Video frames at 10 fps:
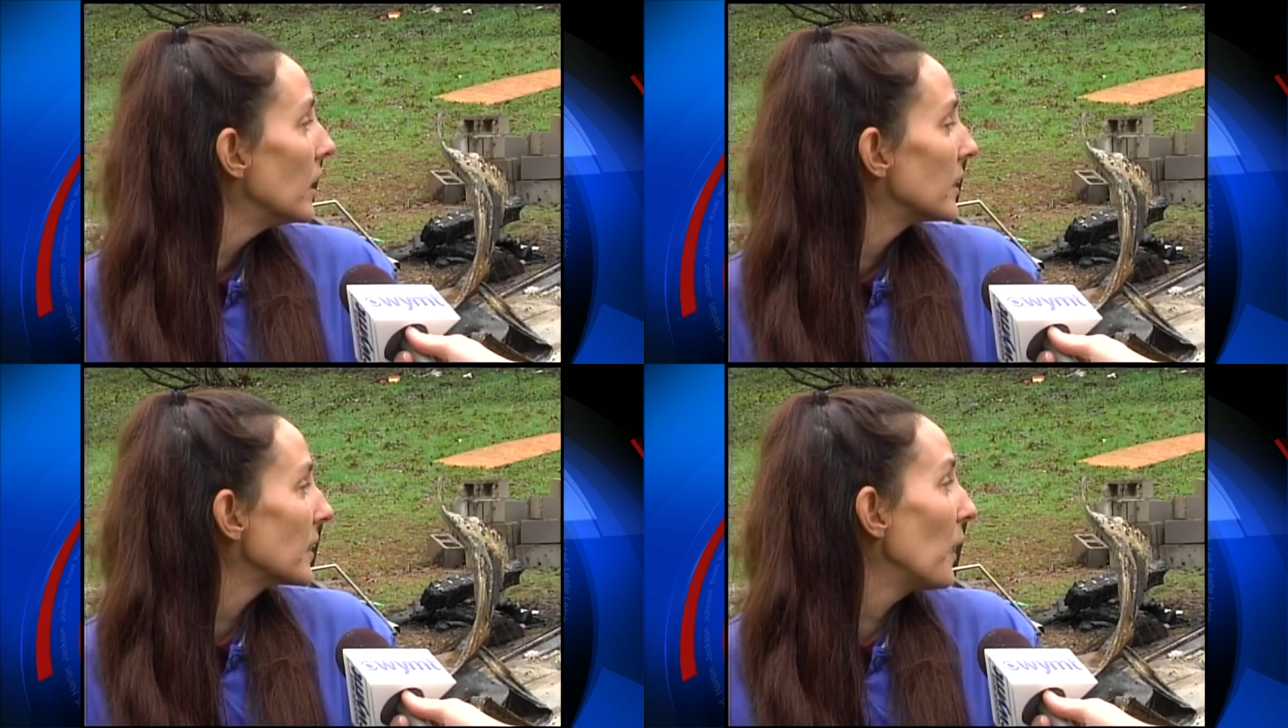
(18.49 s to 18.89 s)

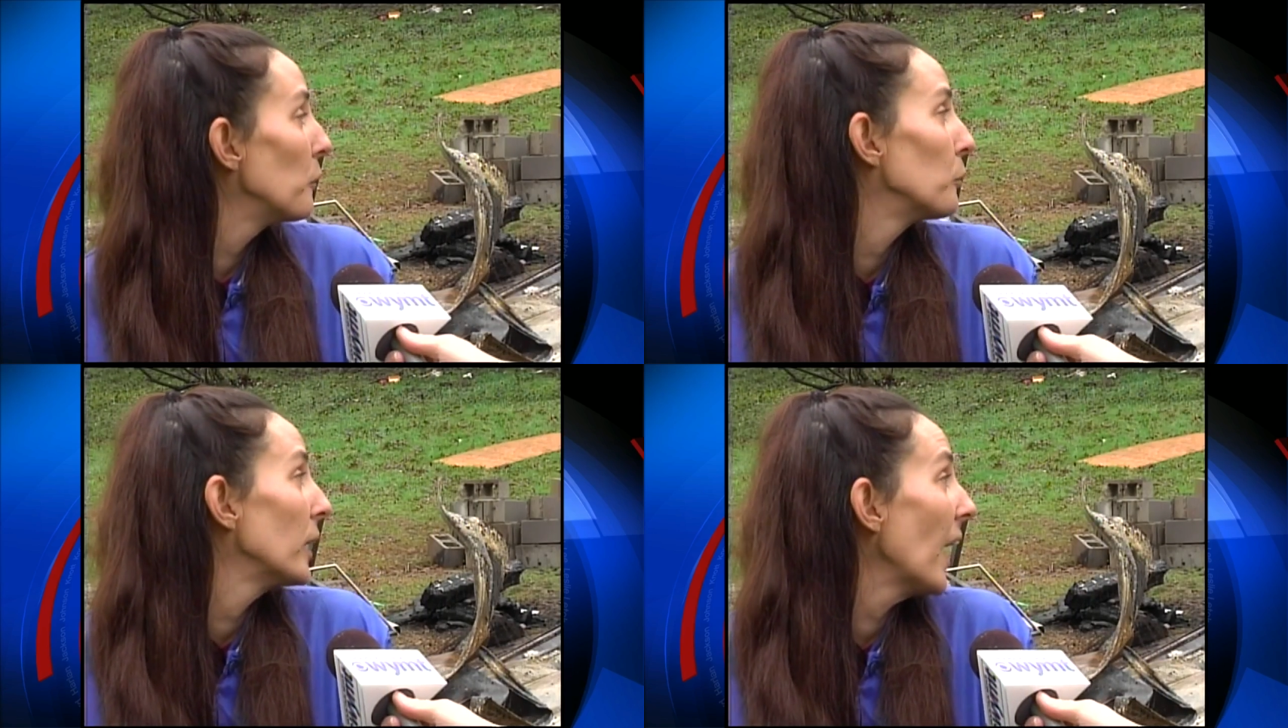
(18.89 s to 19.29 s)
It's
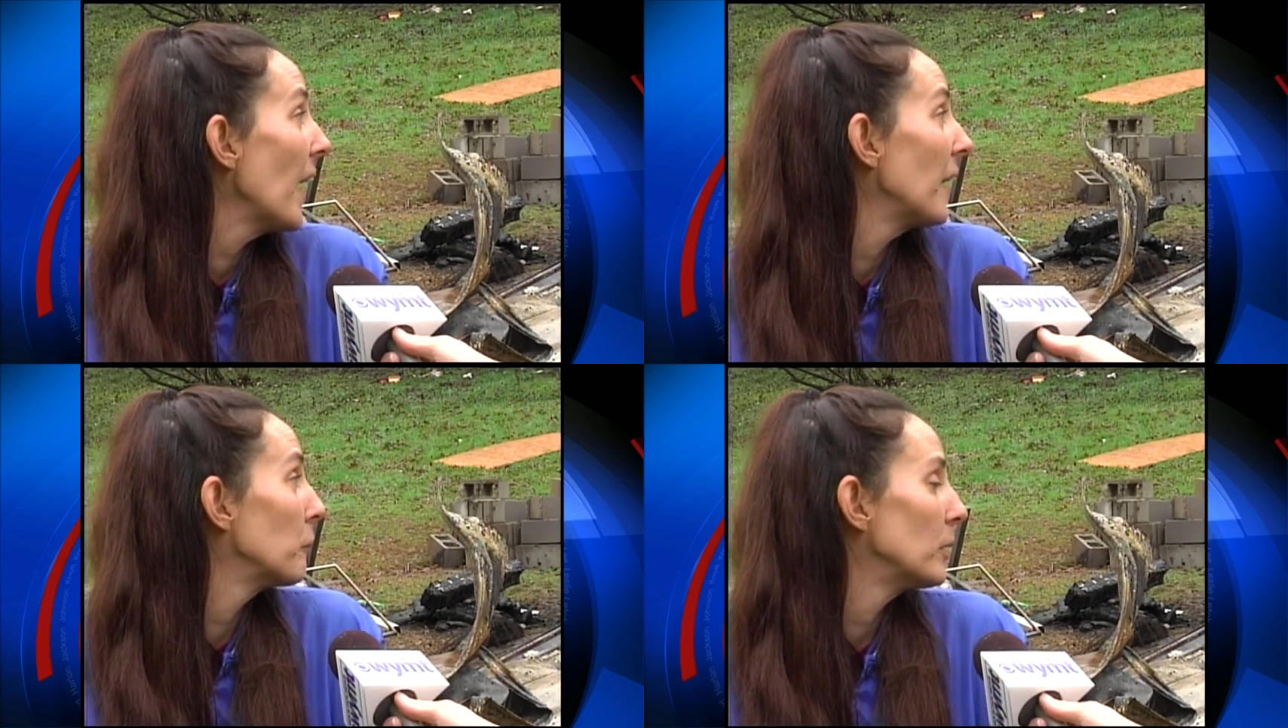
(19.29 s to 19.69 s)
all we
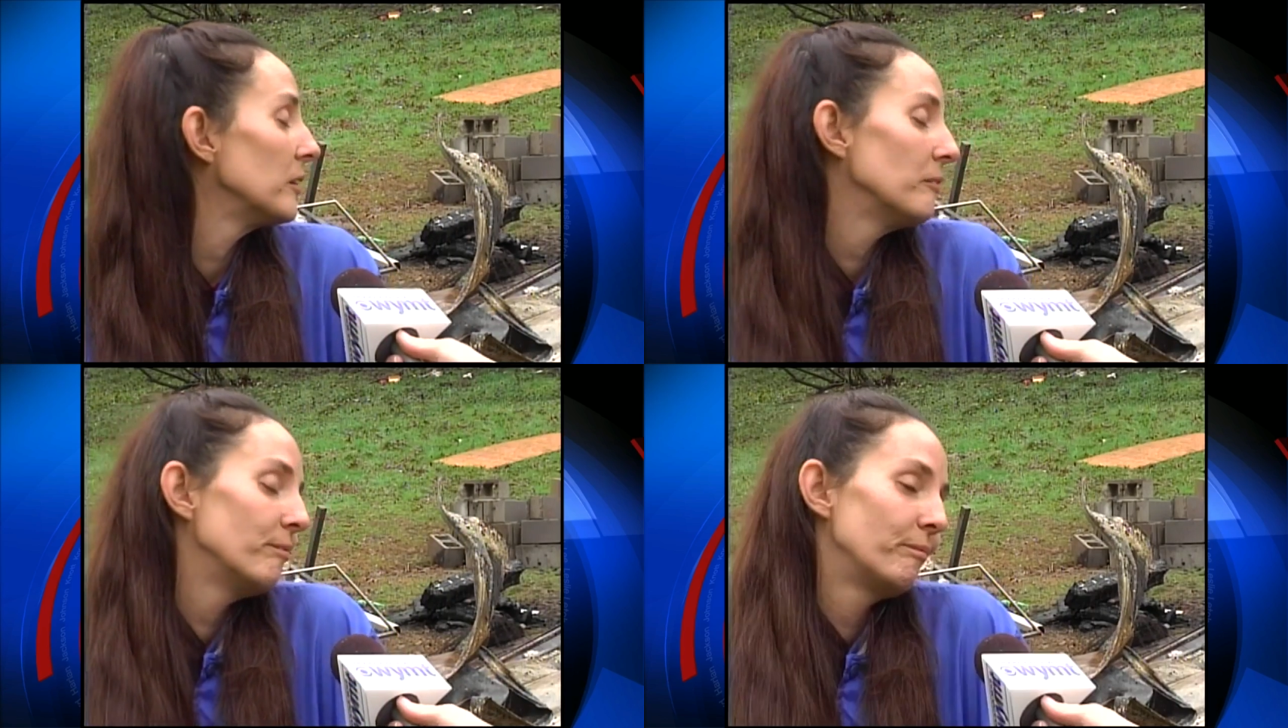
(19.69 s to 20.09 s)
had, but
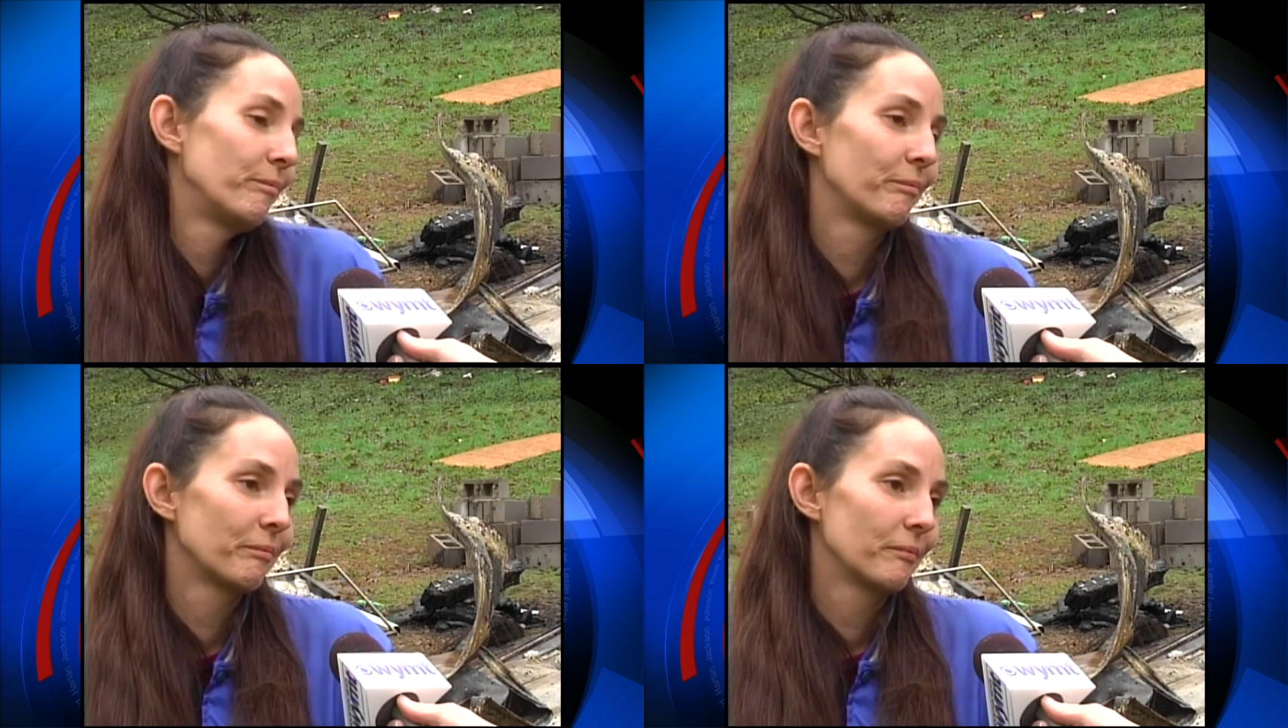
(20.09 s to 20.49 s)

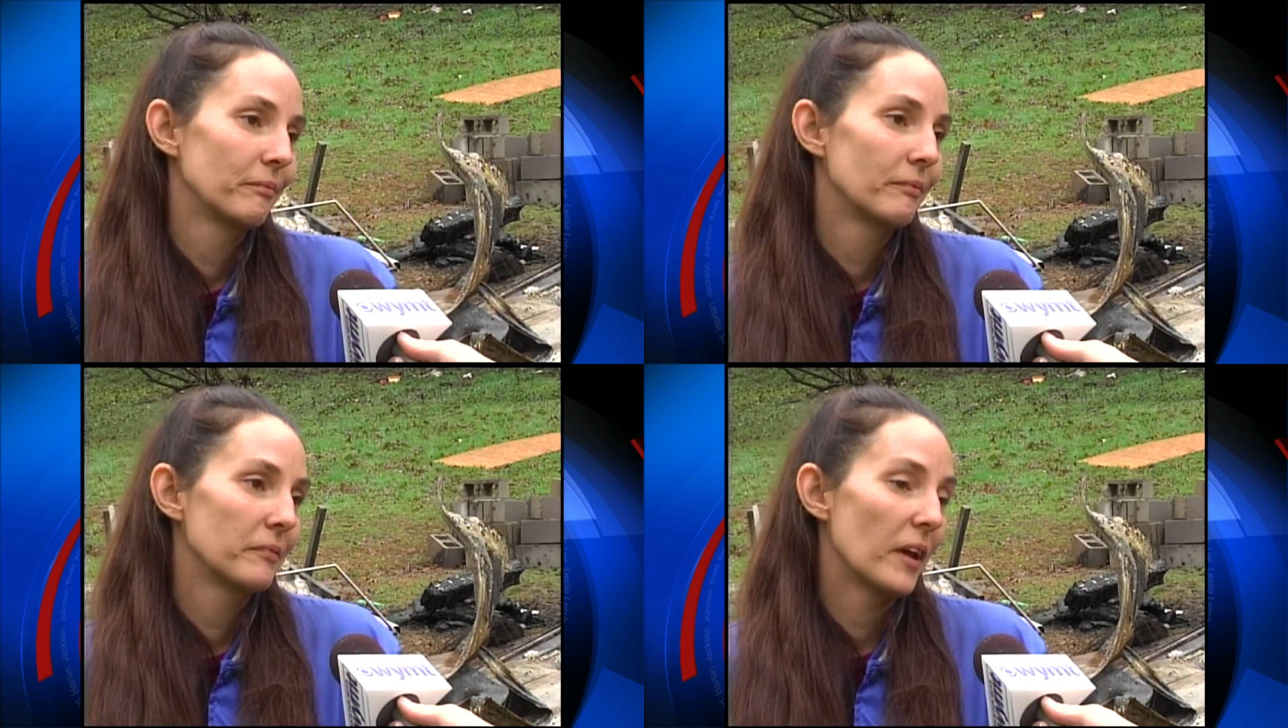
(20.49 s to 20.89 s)

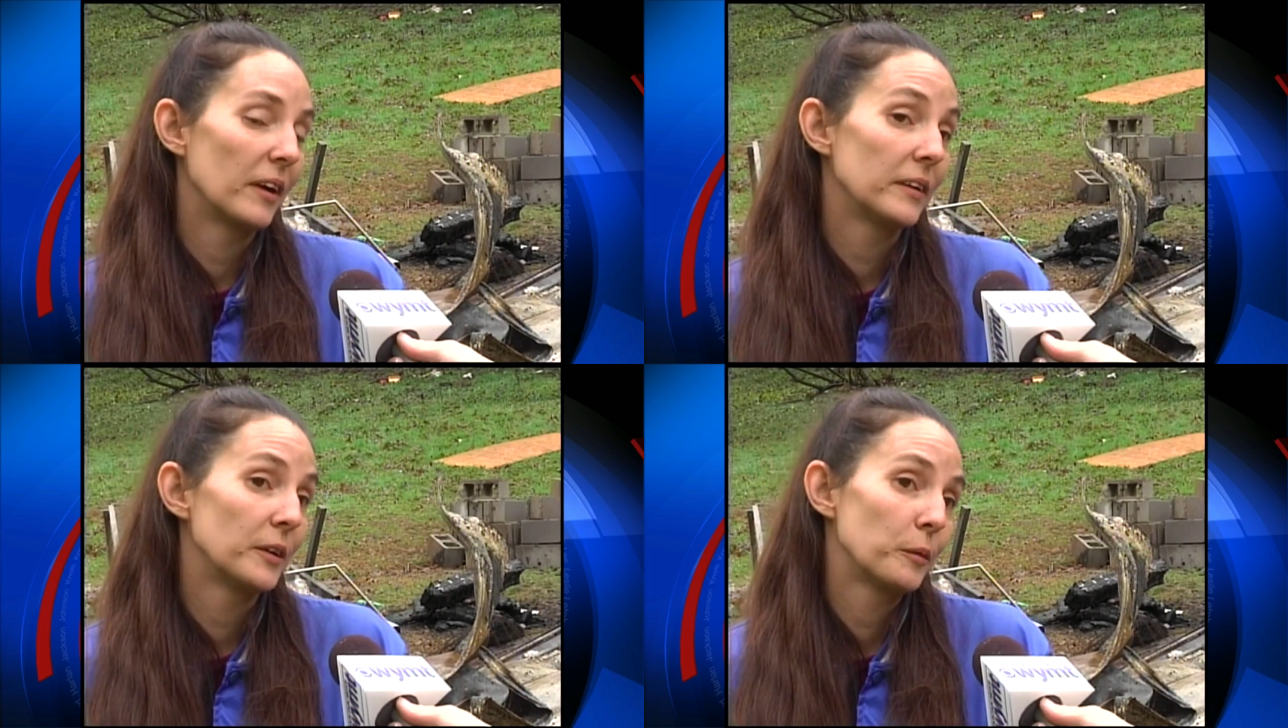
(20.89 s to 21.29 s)
all
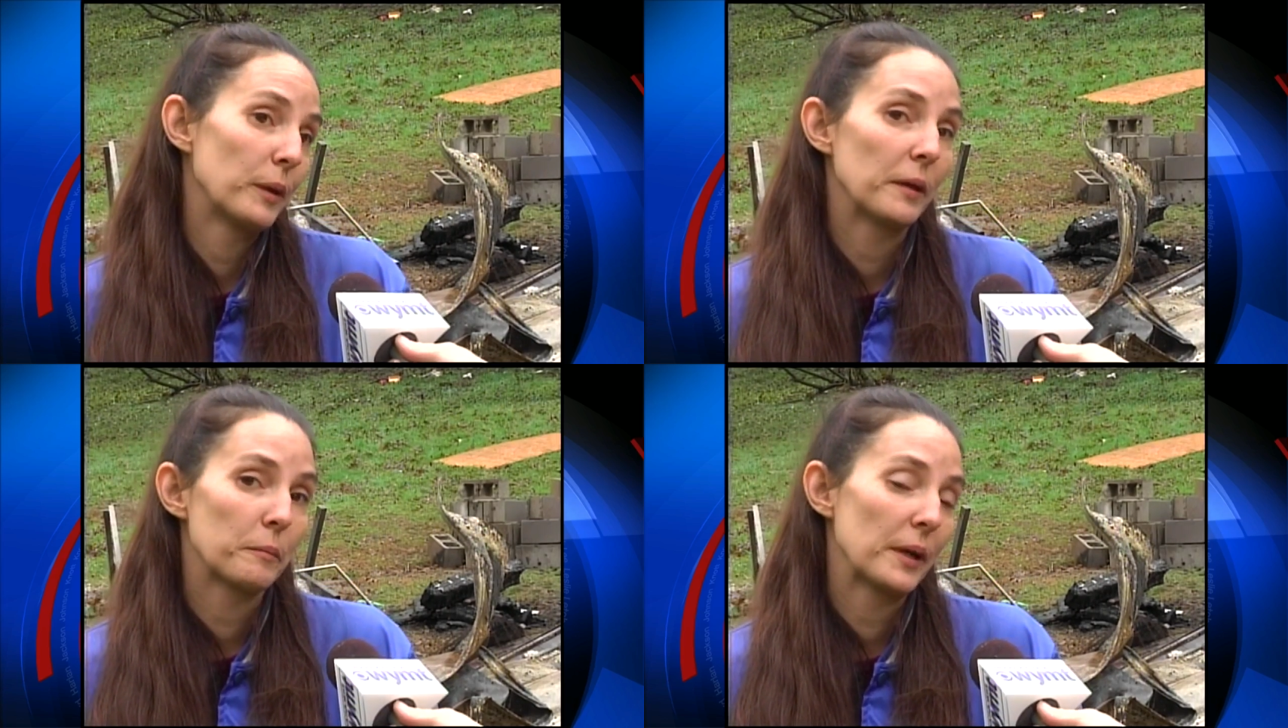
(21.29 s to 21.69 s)
you can do is
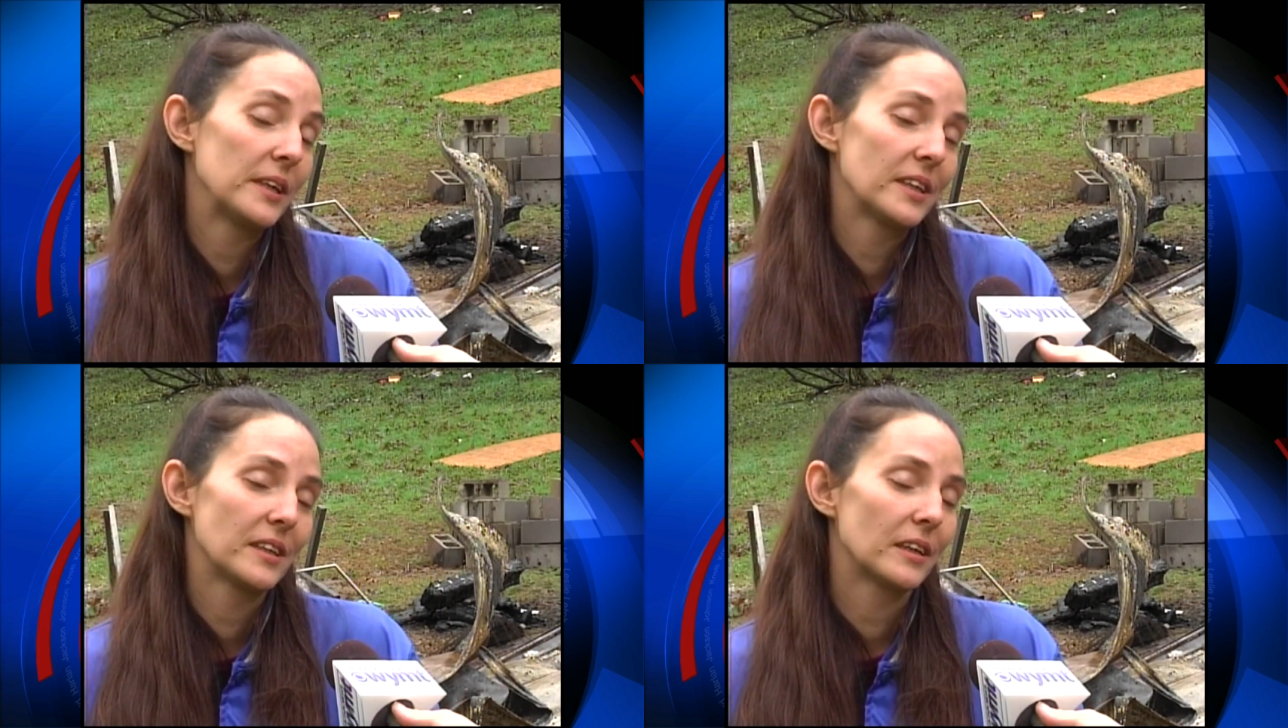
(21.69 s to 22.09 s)
pick up the
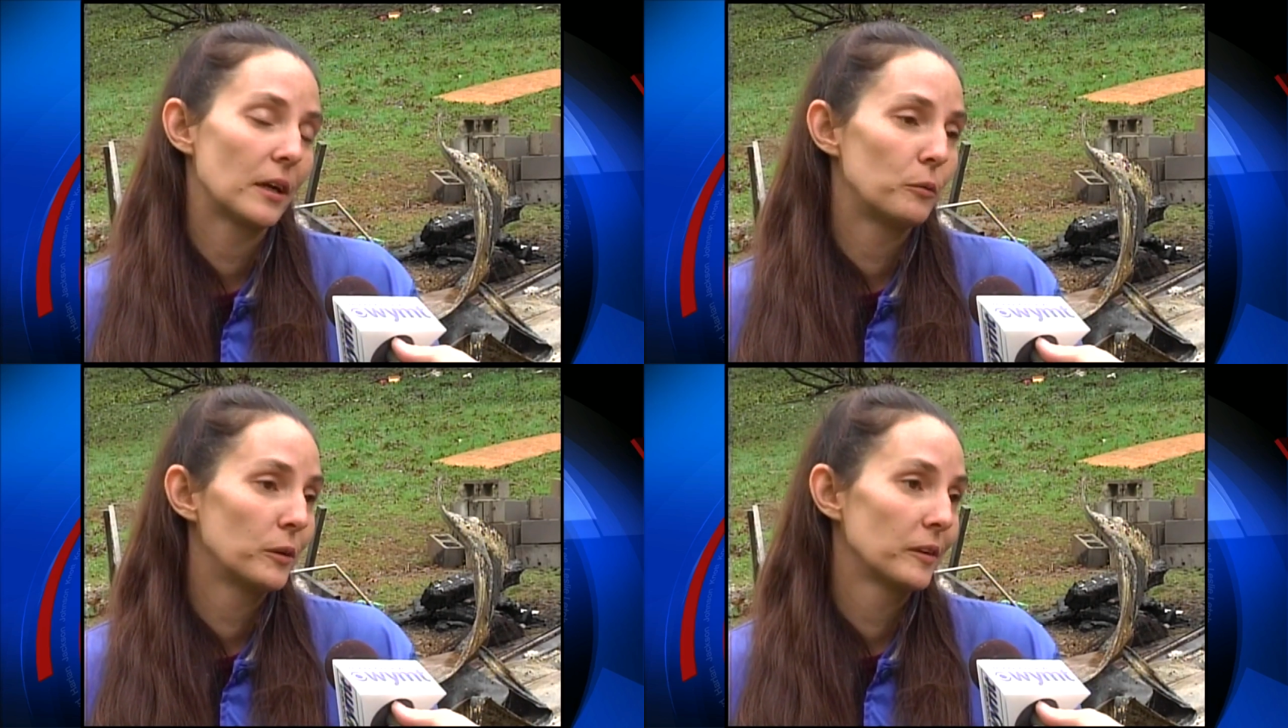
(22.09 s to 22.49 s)
pieces and
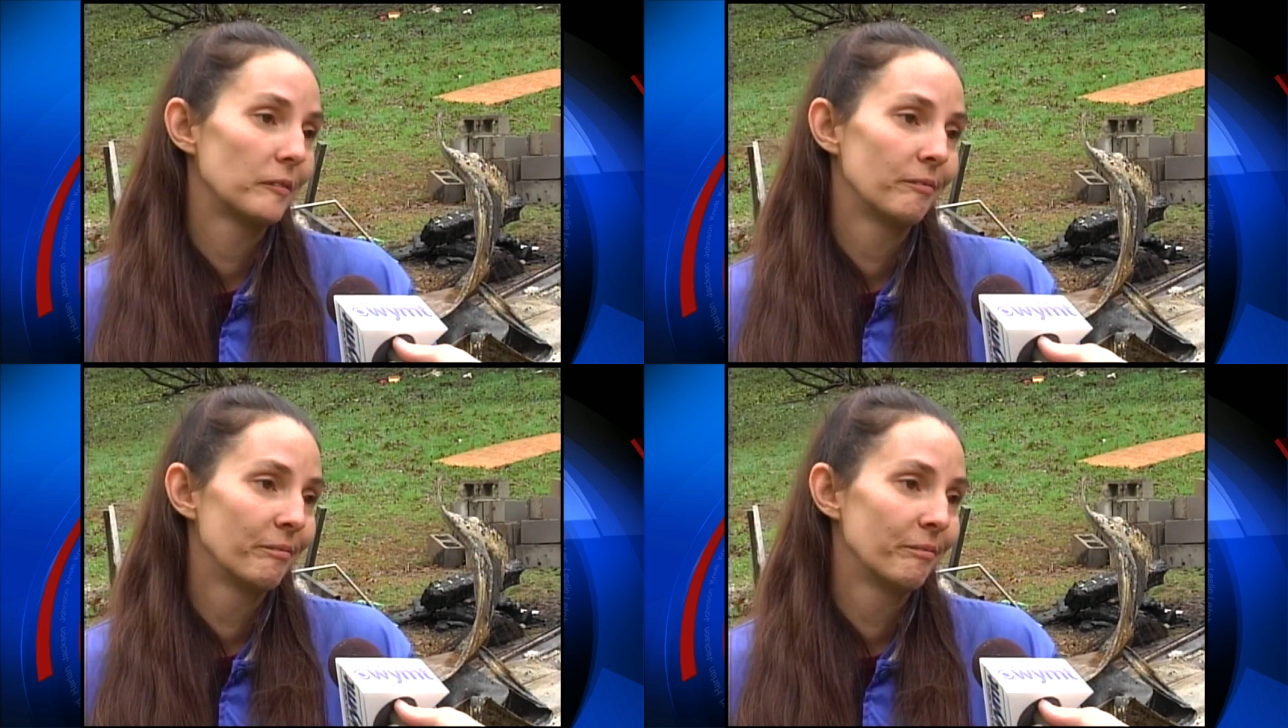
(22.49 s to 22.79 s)
go on.